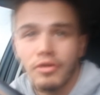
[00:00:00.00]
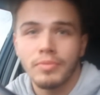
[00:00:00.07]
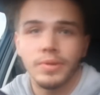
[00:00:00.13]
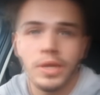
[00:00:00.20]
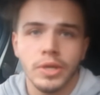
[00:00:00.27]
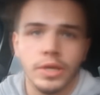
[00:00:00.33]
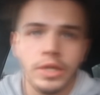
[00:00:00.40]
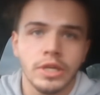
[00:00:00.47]
hour
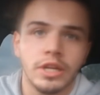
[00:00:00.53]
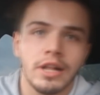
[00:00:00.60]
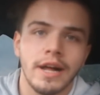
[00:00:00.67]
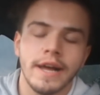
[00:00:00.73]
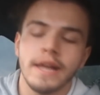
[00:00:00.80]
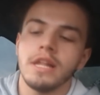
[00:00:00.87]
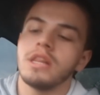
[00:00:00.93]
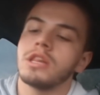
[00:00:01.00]
between
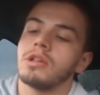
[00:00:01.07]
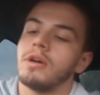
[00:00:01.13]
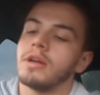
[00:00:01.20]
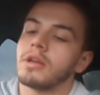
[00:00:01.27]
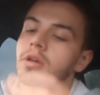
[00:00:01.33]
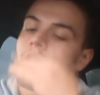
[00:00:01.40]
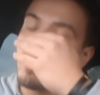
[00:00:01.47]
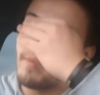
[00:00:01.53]
clients, so
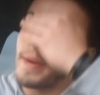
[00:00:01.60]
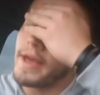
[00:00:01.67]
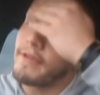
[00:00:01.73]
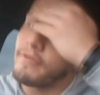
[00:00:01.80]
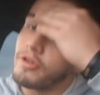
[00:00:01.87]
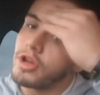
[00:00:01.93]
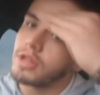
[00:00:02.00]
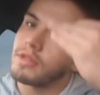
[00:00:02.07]
I got a
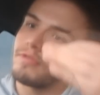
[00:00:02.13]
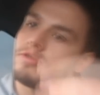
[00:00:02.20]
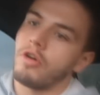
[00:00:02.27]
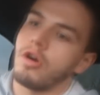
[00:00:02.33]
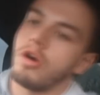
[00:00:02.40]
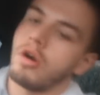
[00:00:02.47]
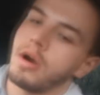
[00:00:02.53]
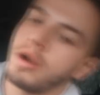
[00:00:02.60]
bit of food
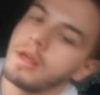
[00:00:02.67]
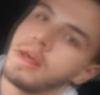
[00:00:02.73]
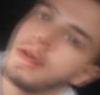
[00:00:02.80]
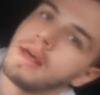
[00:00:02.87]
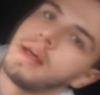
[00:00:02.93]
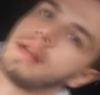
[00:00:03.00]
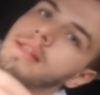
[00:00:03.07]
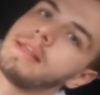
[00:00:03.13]
for
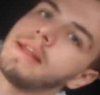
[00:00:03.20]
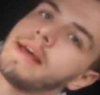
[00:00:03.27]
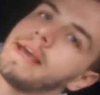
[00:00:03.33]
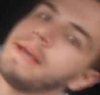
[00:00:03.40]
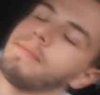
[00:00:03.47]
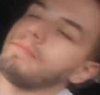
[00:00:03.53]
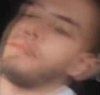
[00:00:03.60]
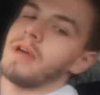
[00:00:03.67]
tonight.